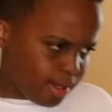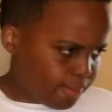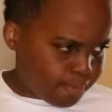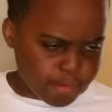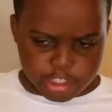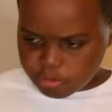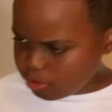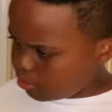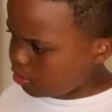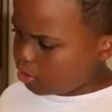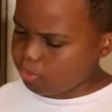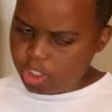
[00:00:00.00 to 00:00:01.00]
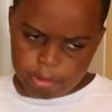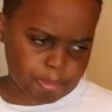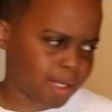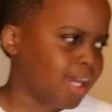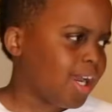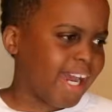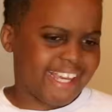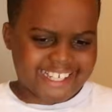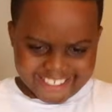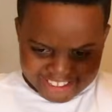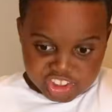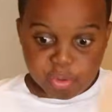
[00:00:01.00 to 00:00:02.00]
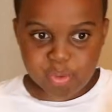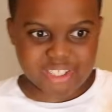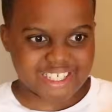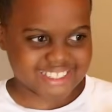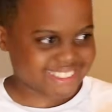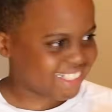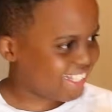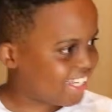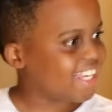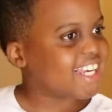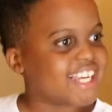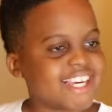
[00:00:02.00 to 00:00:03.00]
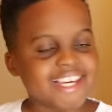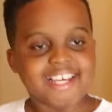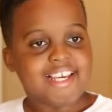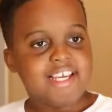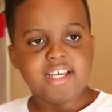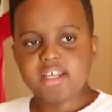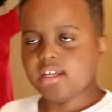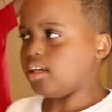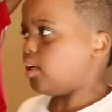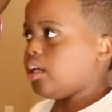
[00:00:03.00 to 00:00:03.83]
a voice which you sweep. I can do this. Play